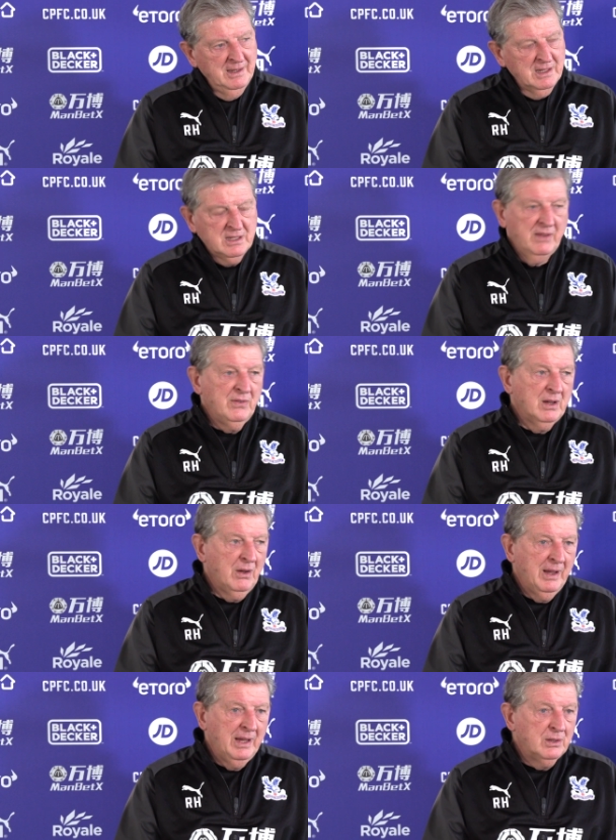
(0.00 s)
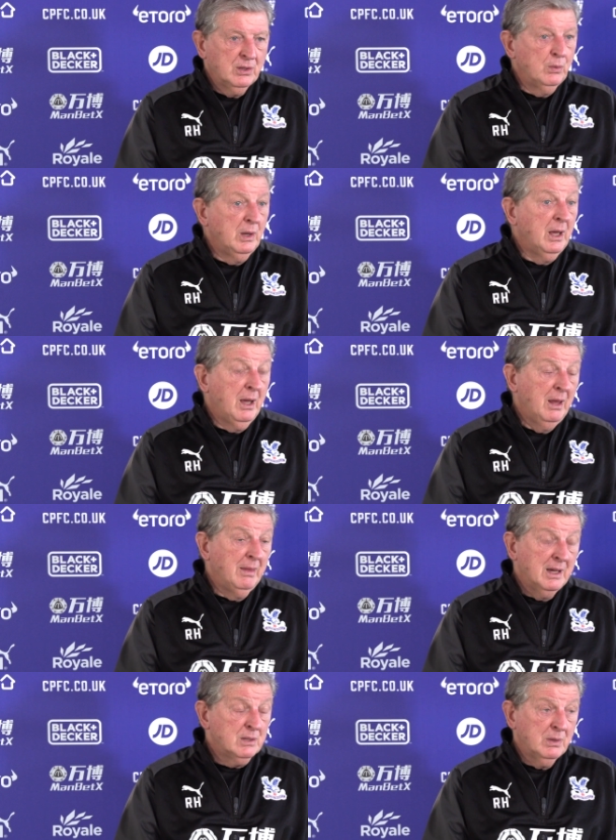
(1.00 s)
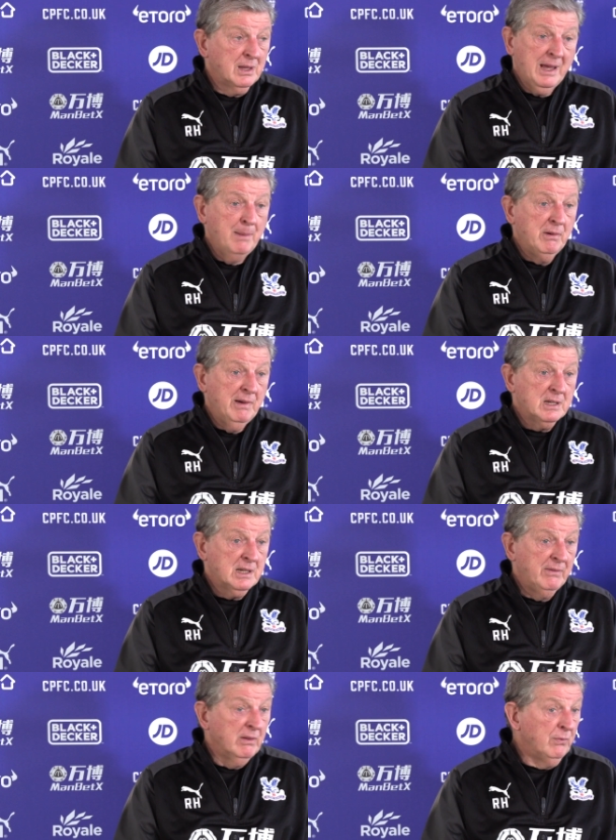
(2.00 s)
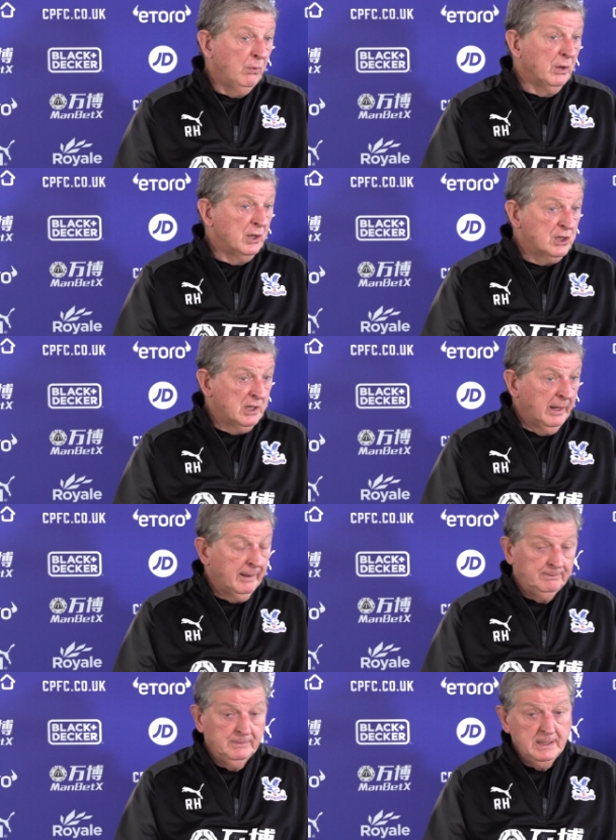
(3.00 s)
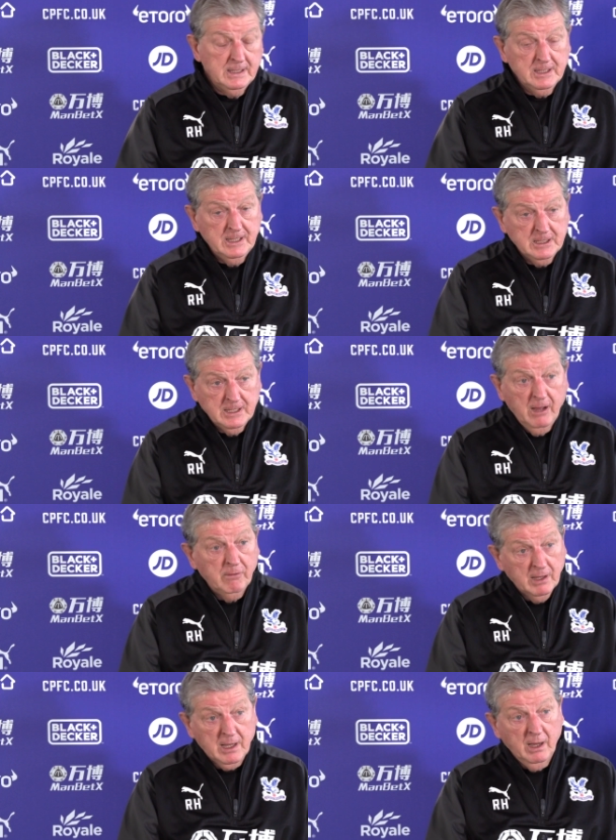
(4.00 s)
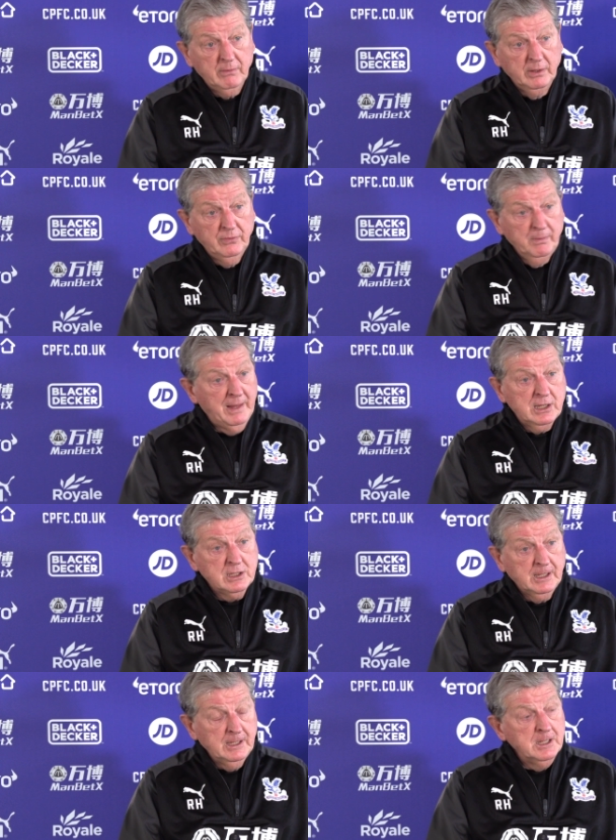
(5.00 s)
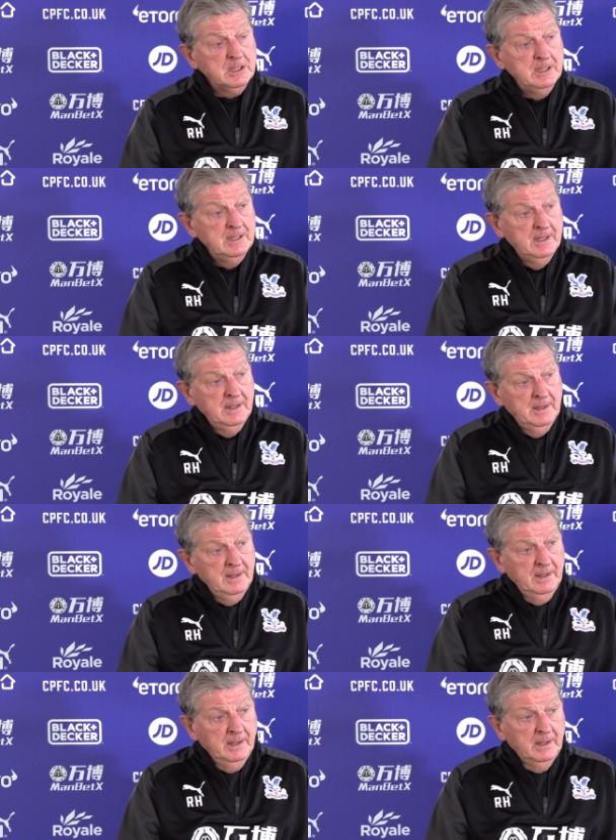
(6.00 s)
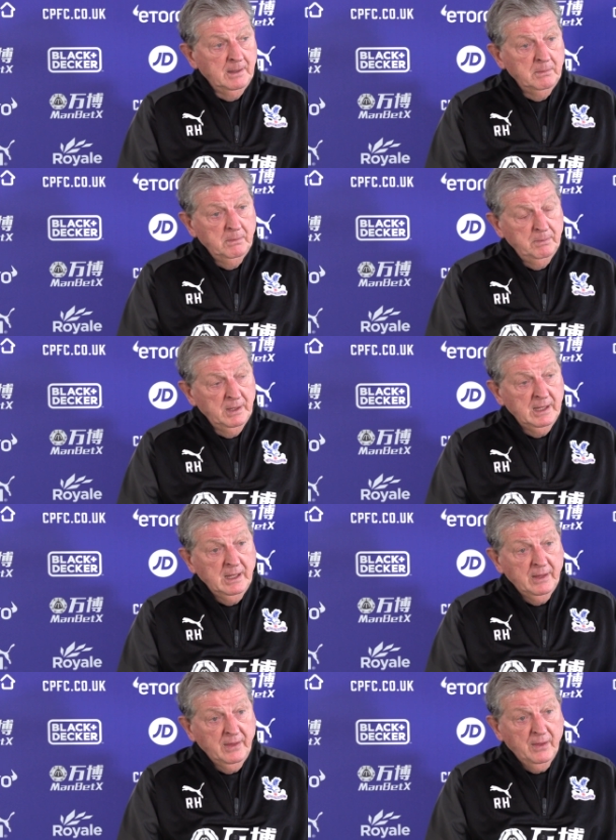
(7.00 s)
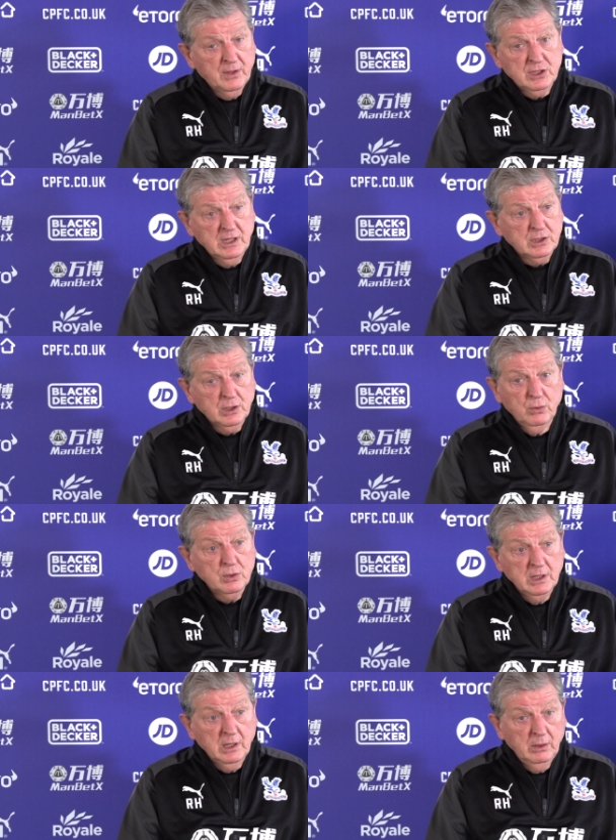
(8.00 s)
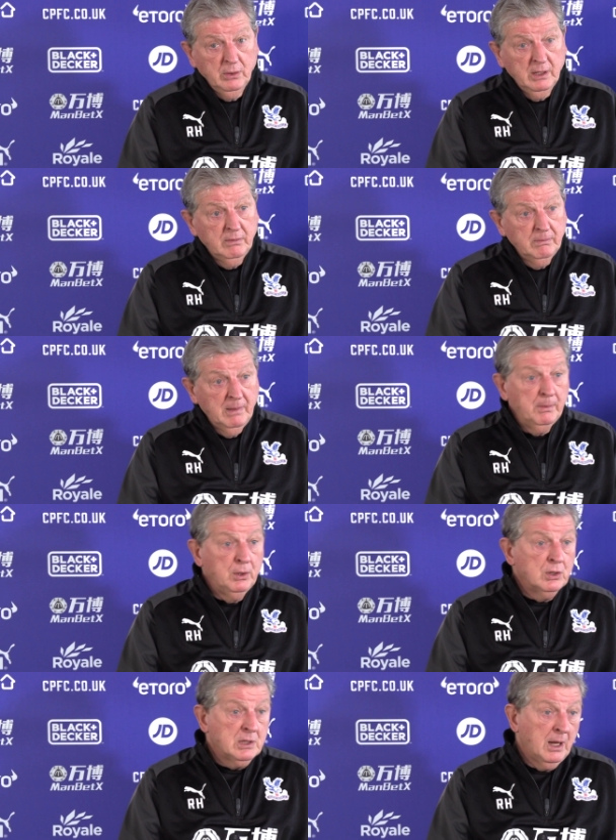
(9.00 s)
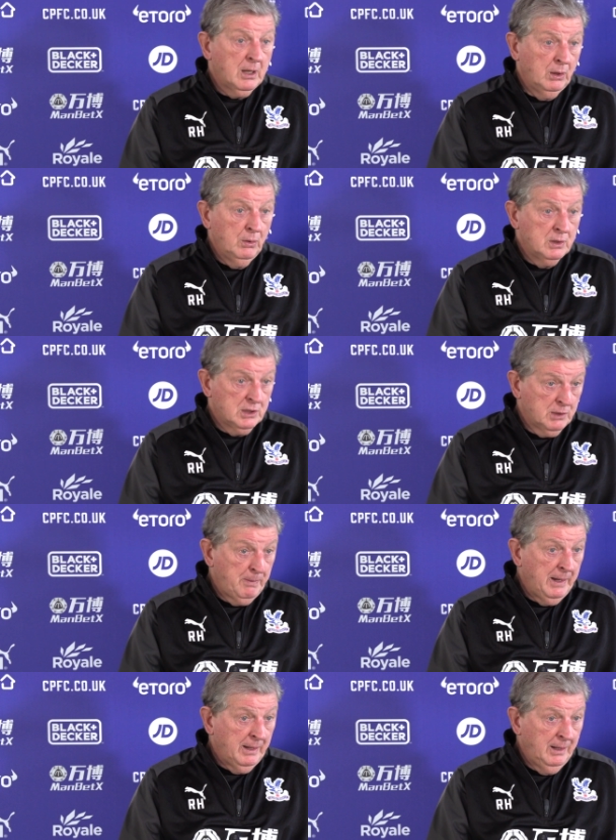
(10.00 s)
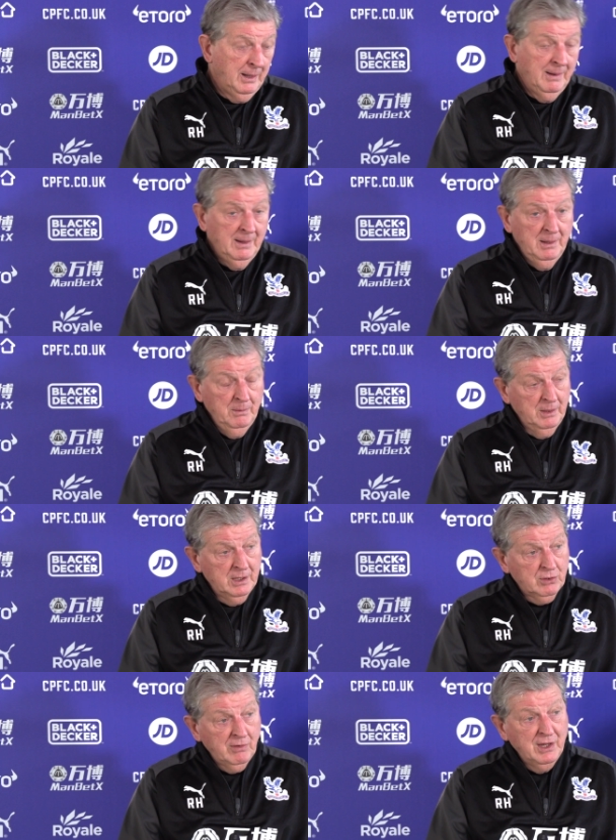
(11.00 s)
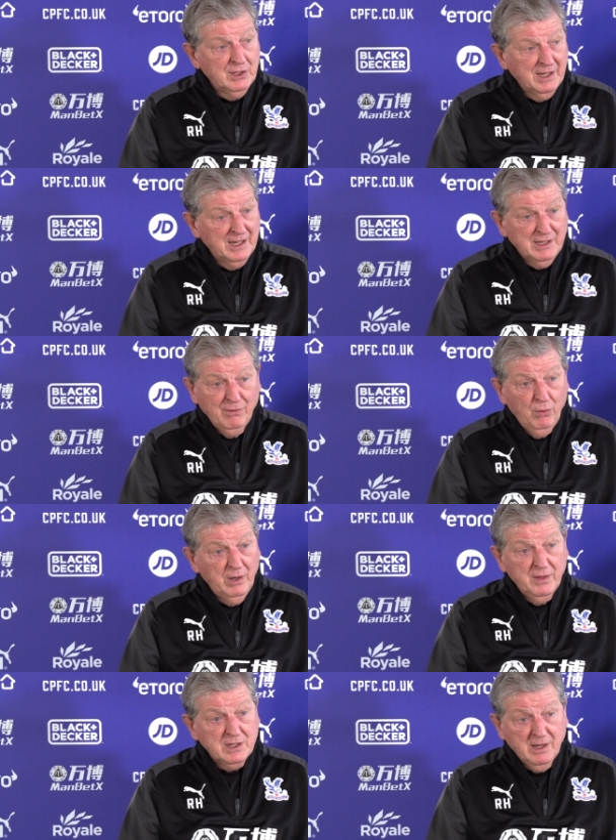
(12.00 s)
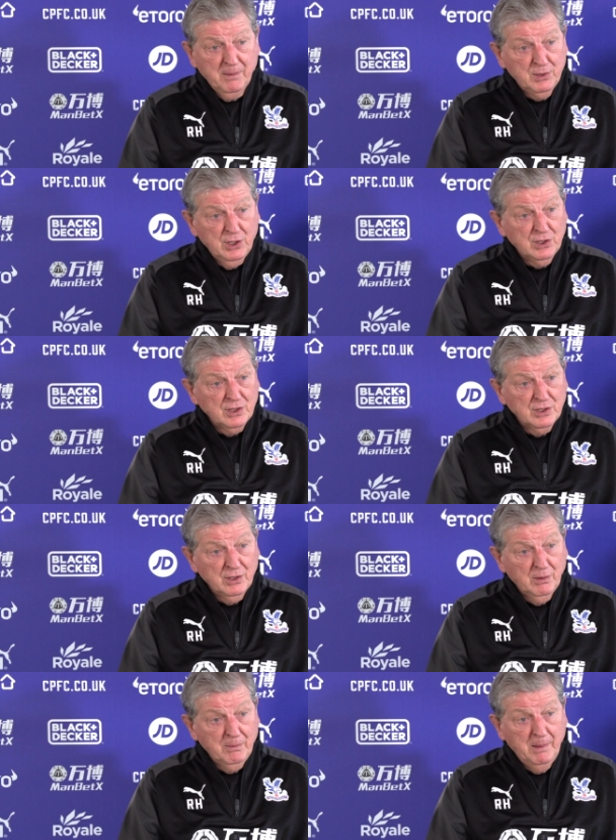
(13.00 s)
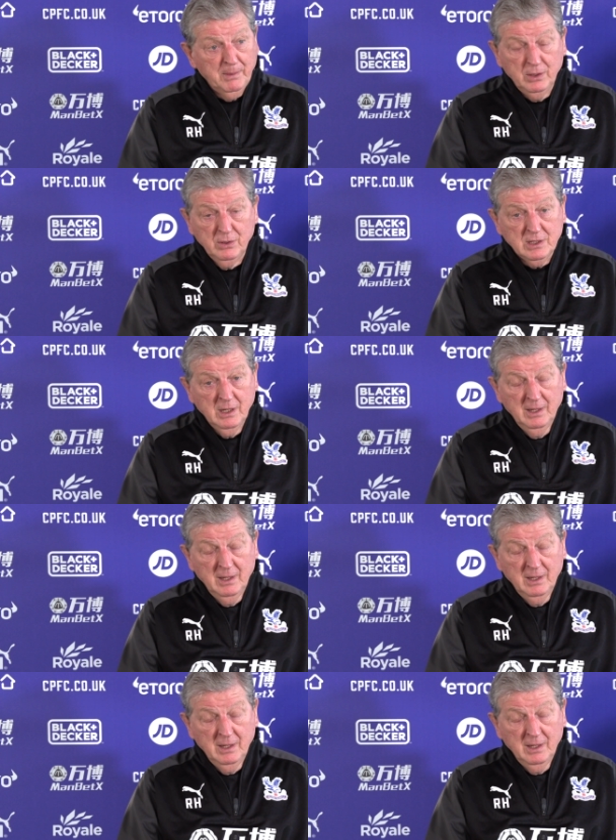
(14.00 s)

seven going into the weekend, that's with Camarasa having fallen sick. He's, he's now recovered from that sickness. Um, but the, the other six, of course, included Mamadou Sakho, who was suspended. But the strange thing is, they're all in the same positions. You know, Mamadou